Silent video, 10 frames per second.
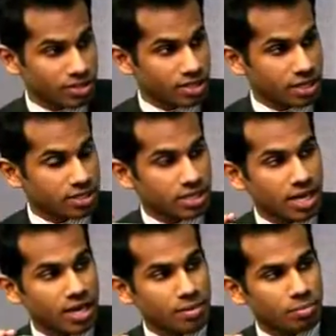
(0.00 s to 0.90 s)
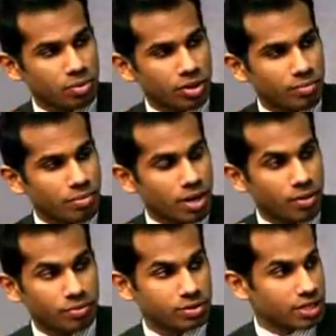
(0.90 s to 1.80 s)
visa status, can I
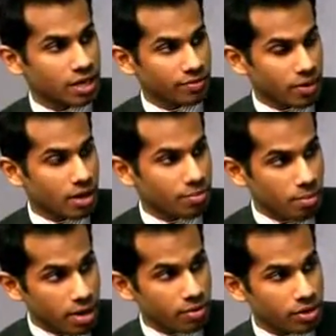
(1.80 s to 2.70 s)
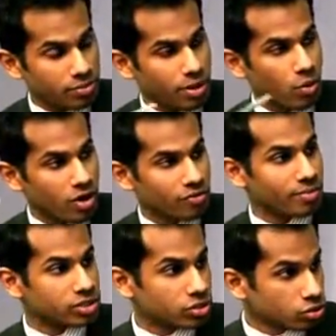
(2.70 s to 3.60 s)
bring I'm married, my
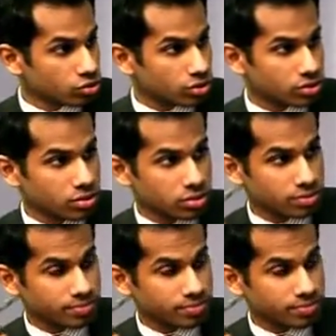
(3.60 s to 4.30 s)
wife and my children?